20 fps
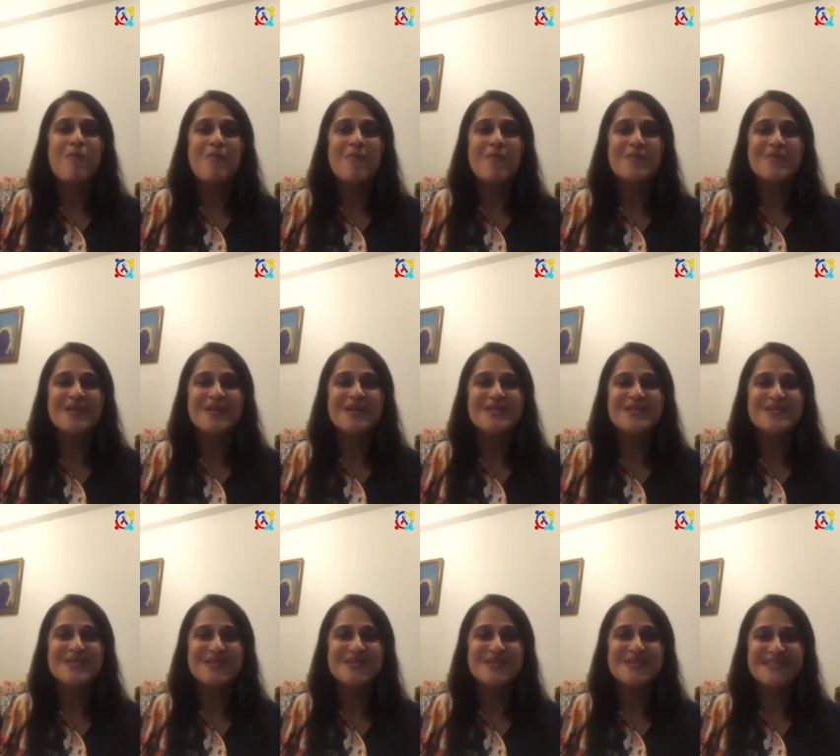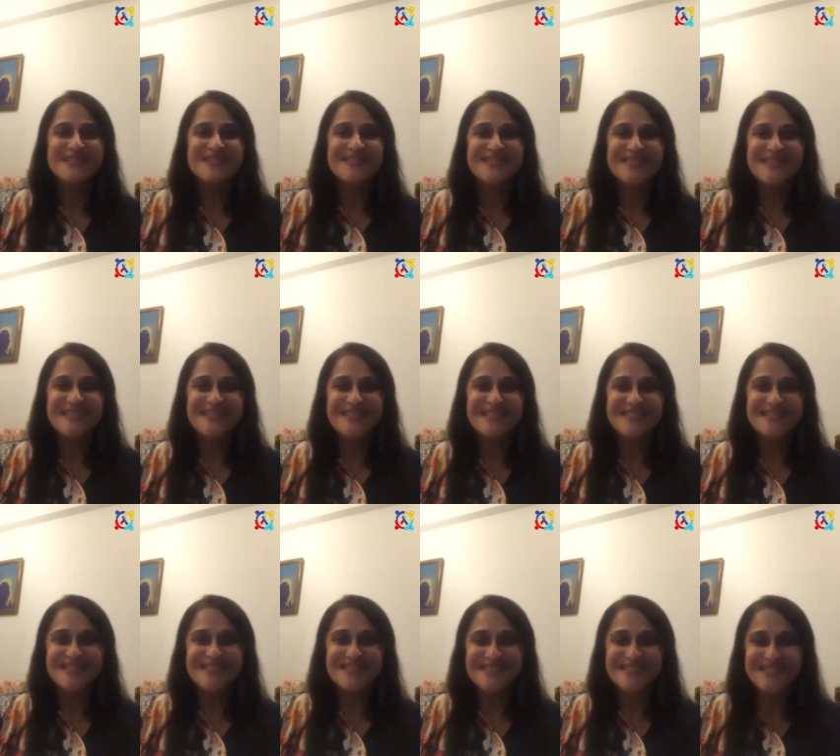That's good. That's good.
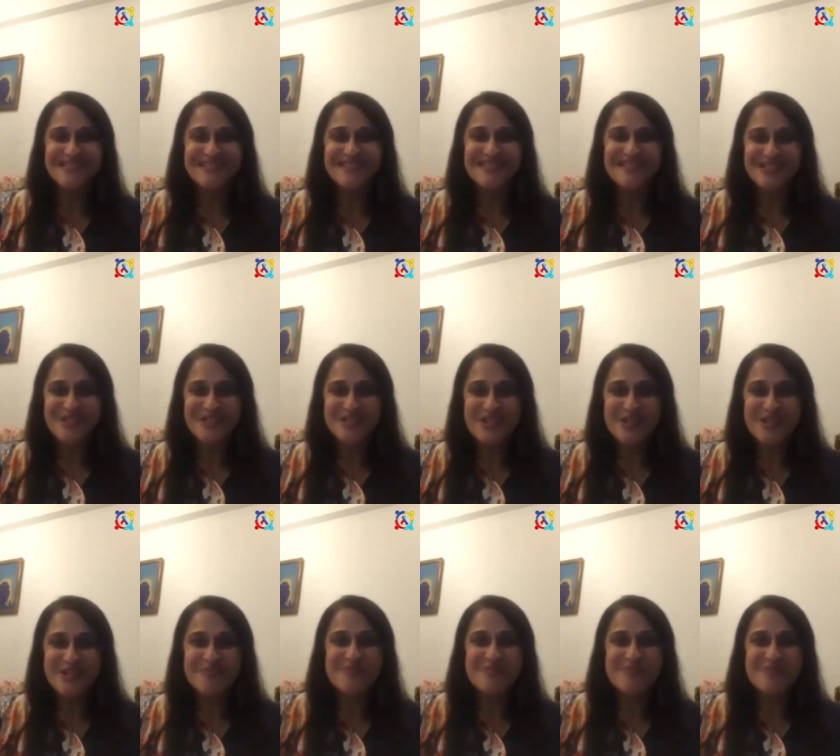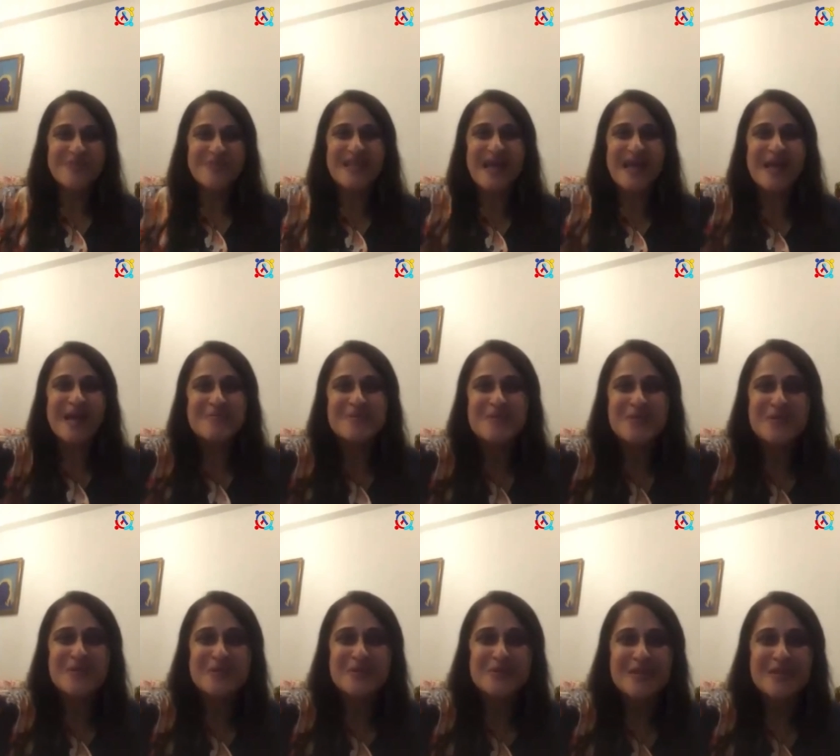Good job.
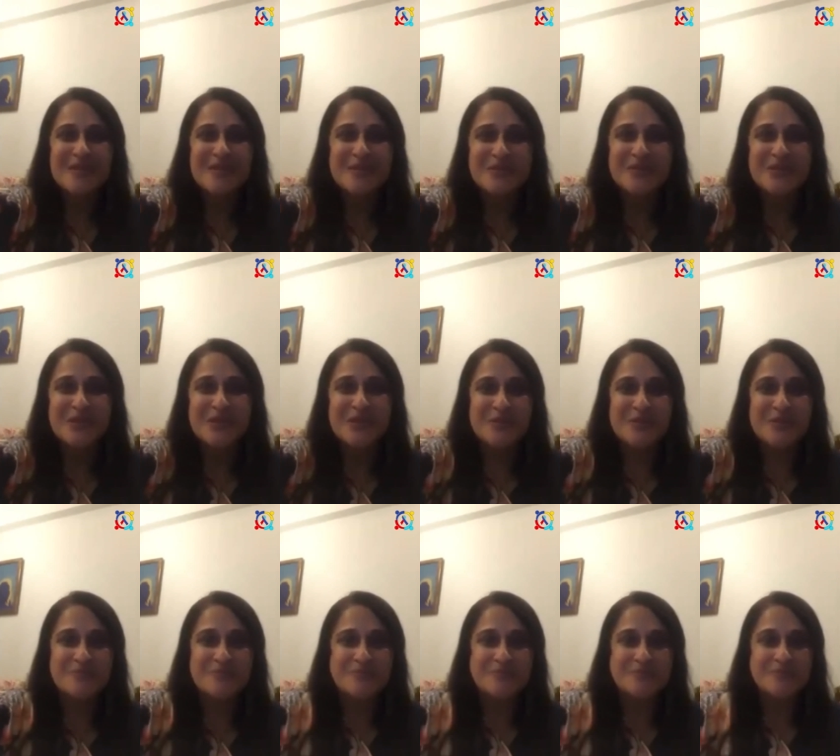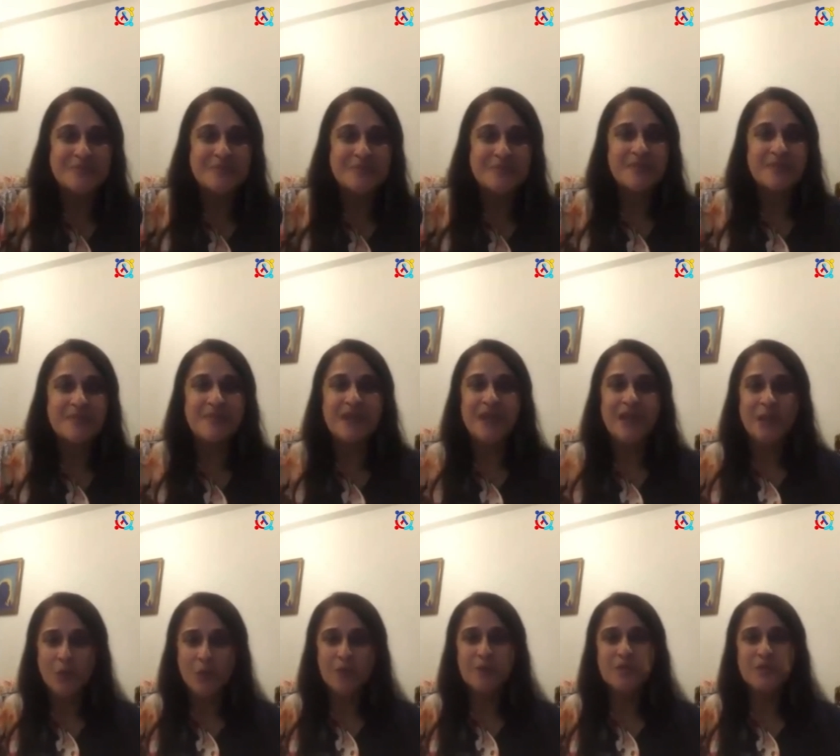Absolutely good job.
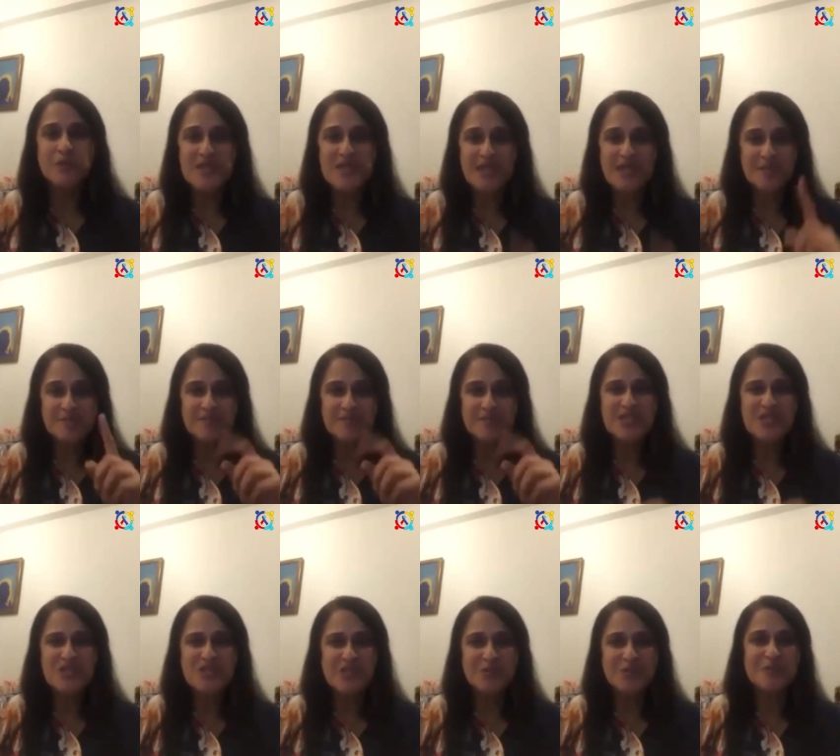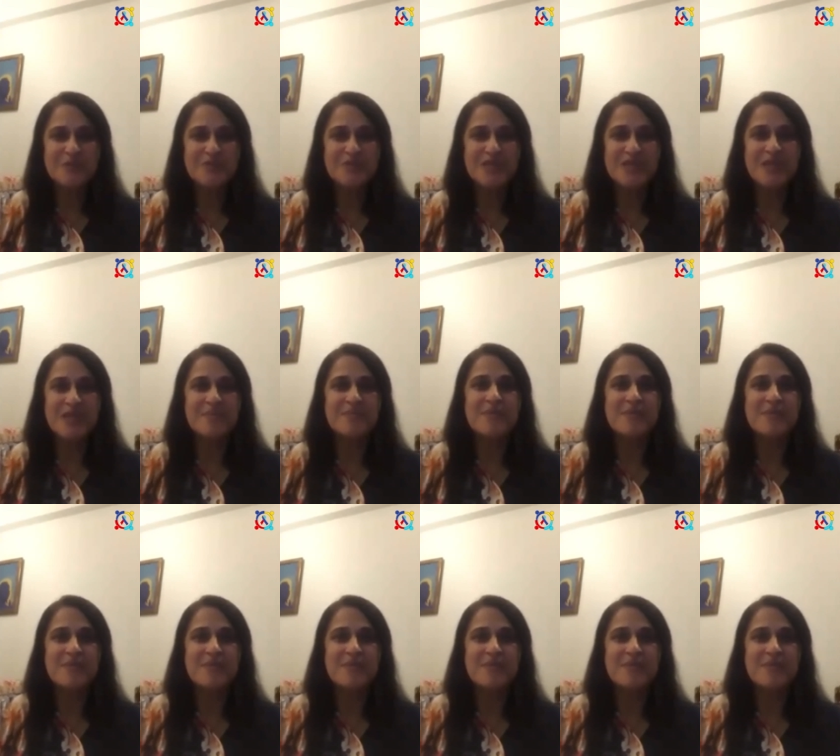One more time. Let's try it one more time.